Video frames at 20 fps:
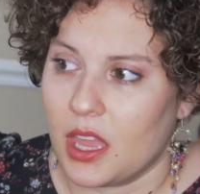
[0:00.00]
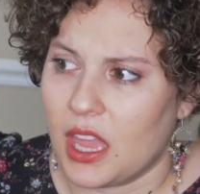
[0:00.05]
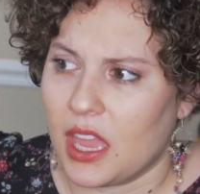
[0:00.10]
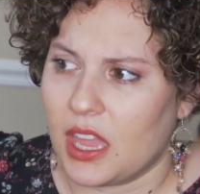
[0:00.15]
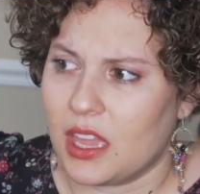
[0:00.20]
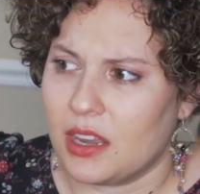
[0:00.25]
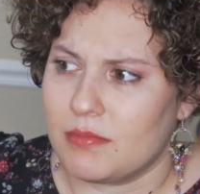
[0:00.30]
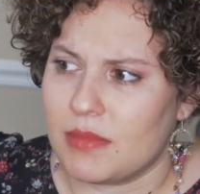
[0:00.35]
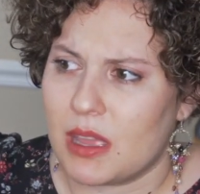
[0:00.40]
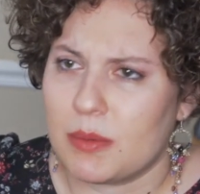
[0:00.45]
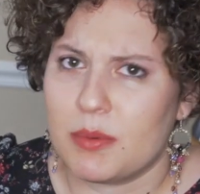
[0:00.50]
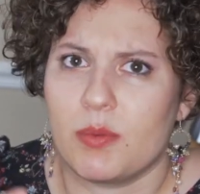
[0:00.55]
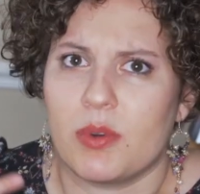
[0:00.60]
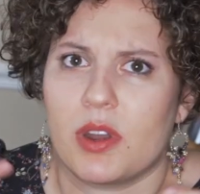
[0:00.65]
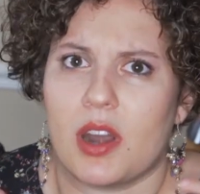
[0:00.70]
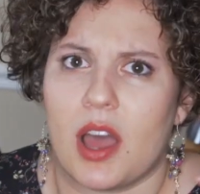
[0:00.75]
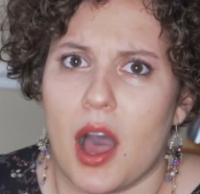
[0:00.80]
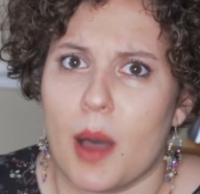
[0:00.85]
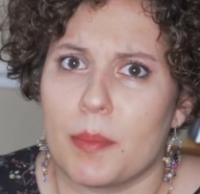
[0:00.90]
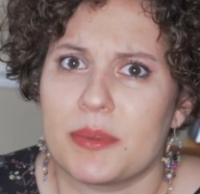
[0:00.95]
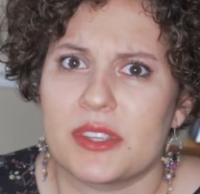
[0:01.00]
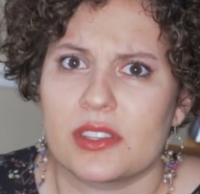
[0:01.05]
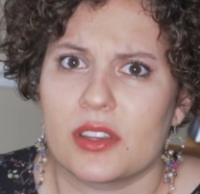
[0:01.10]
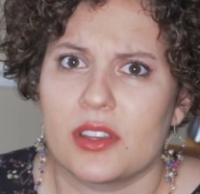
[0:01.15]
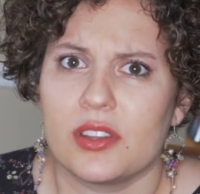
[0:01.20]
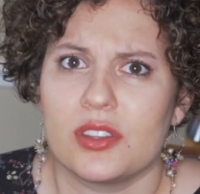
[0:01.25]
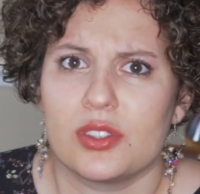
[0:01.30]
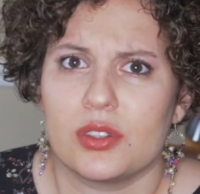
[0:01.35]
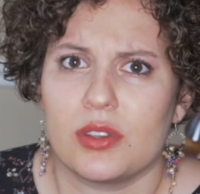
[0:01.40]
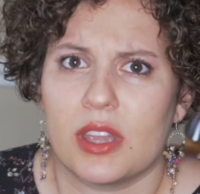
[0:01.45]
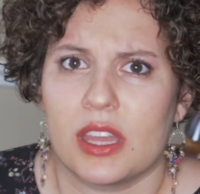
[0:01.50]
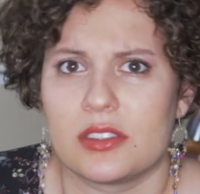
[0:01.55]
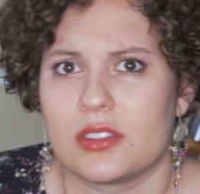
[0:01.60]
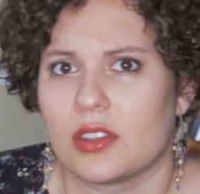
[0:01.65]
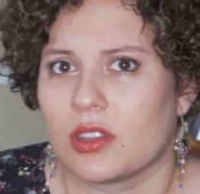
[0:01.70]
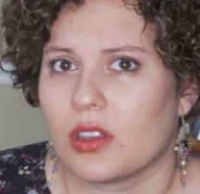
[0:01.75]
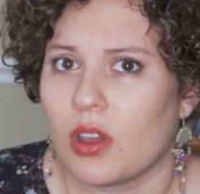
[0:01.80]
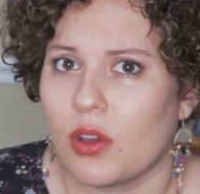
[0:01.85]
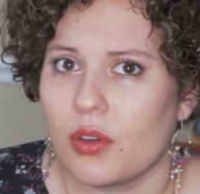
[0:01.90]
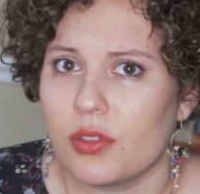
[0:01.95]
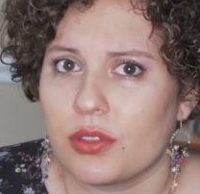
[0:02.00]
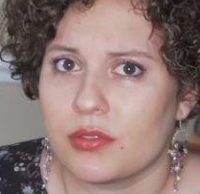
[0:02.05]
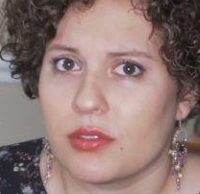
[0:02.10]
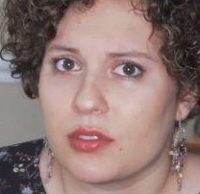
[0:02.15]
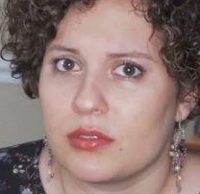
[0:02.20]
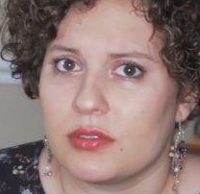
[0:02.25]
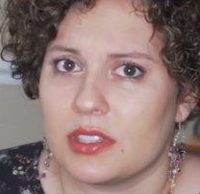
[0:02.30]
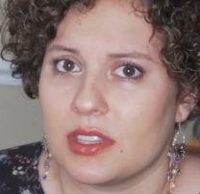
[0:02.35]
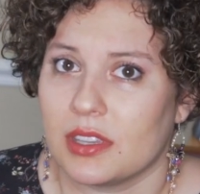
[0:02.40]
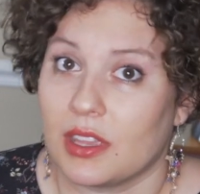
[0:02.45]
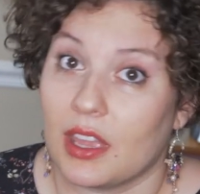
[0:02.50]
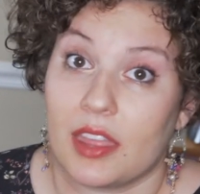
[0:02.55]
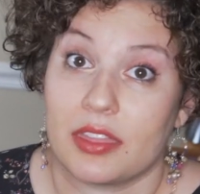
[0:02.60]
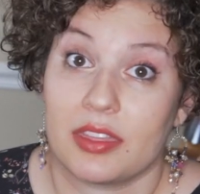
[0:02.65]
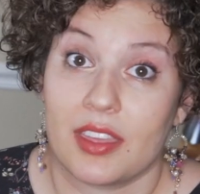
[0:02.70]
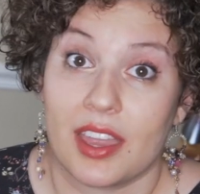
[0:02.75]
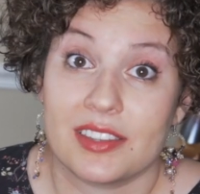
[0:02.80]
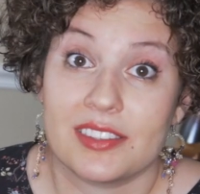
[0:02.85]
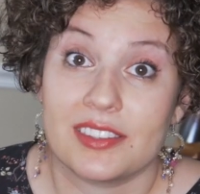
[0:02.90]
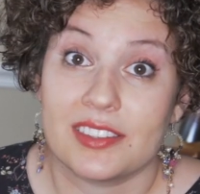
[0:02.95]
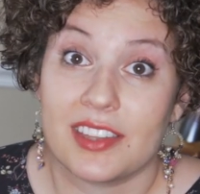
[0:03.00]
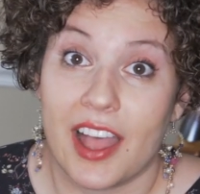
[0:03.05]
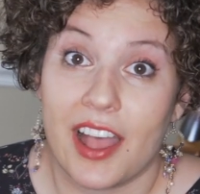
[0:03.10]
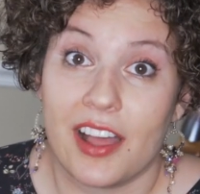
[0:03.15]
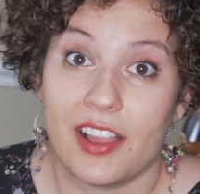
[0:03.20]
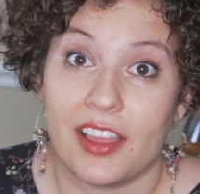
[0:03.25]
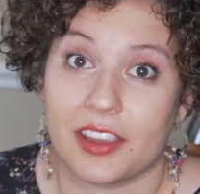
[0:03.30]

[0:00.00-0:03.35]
And maybe what obstacles you had to go through to get that style.